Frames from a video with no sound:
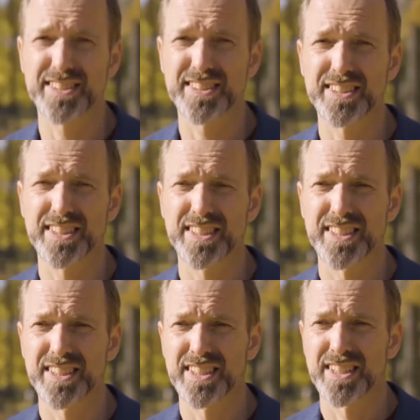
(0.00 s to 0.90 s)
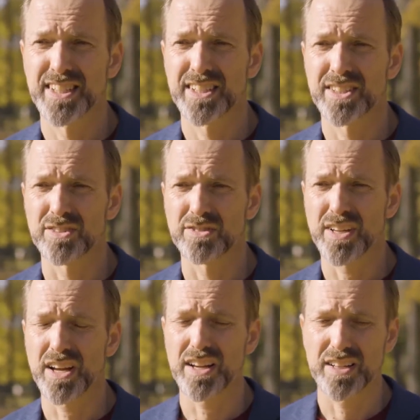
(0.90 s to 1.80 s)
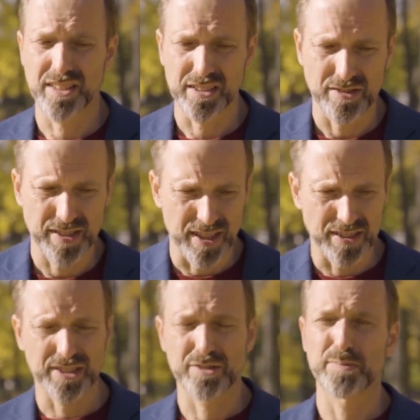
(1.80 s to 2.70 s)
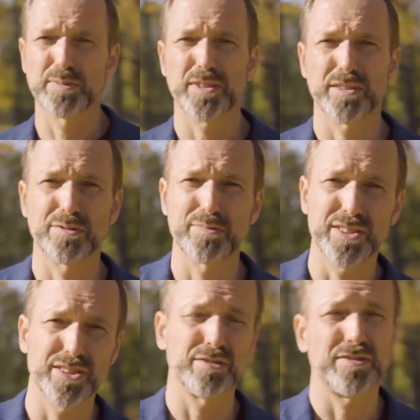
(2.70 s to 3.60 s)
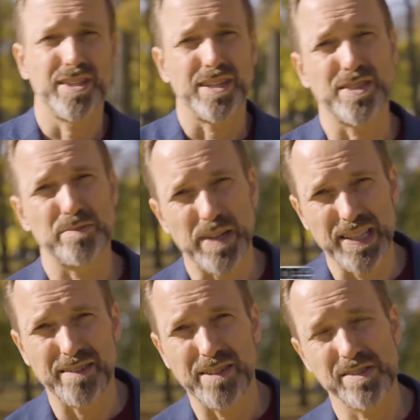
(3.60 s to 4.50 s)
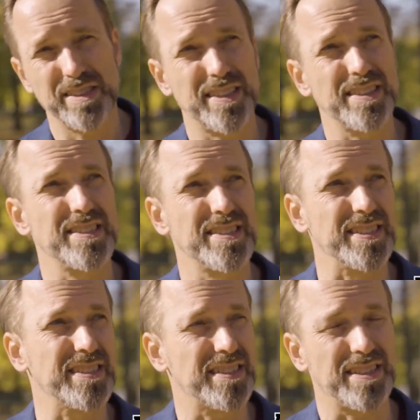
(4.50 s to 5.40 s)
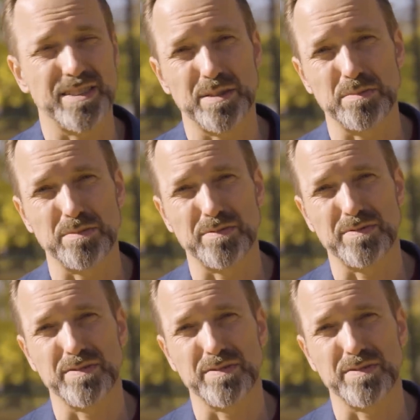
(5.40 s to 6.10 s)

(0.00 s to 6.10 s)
But the discovery is remarkable, as evidenced by the words of technician Alan Gore, who said,